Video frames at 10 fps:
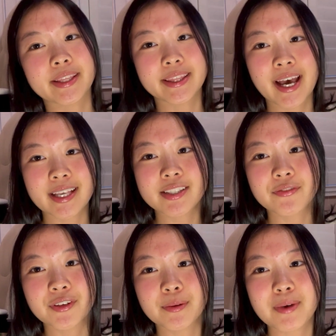that
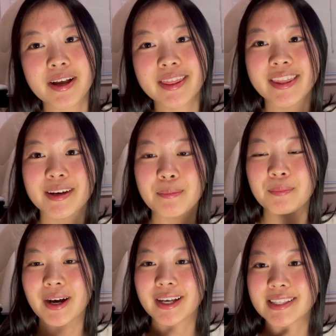for the month,
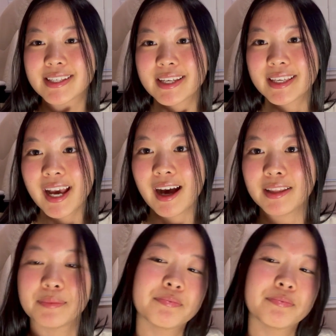but yeah,